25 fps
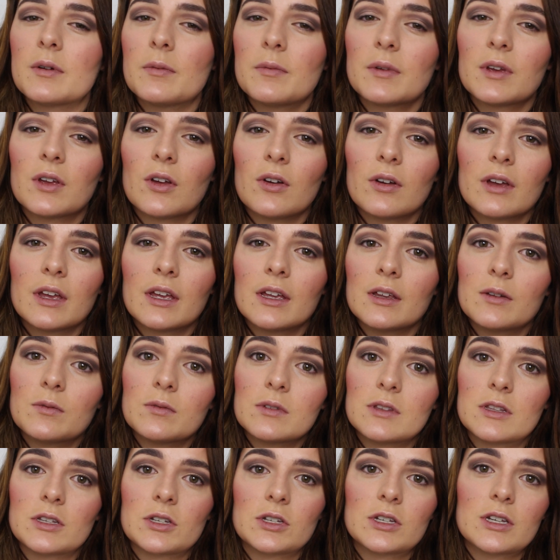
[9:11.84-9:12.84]
going to be going in
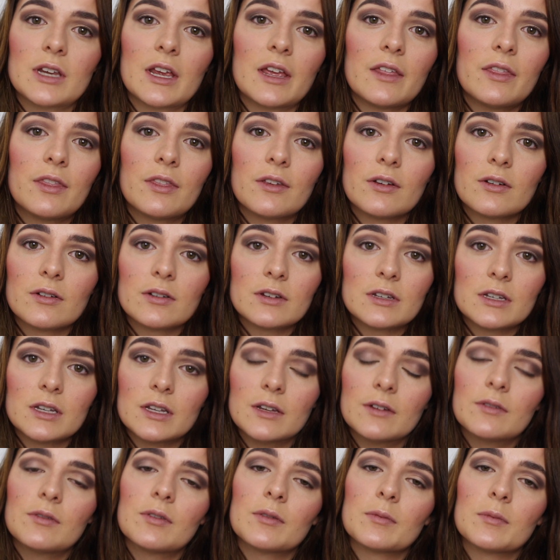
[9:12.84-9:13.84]
with the shade
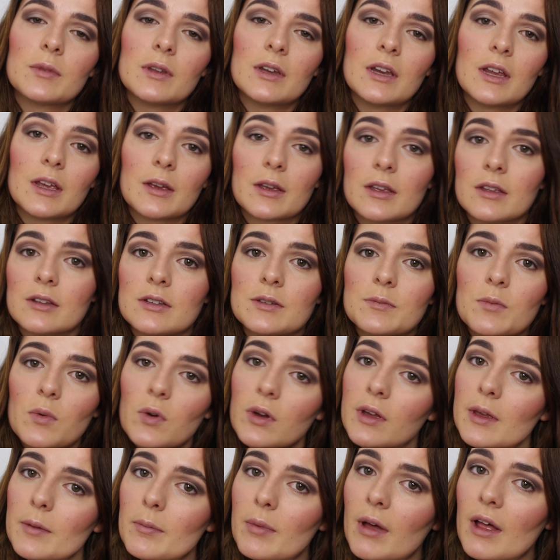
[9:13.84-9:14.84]
13 from the Naked
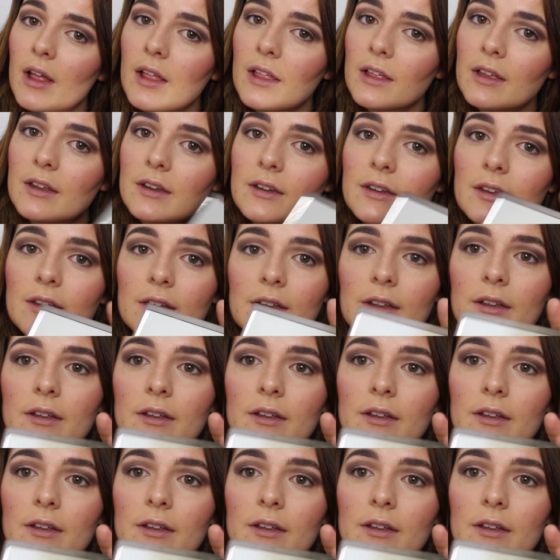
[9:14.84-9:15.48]
Smoky palette.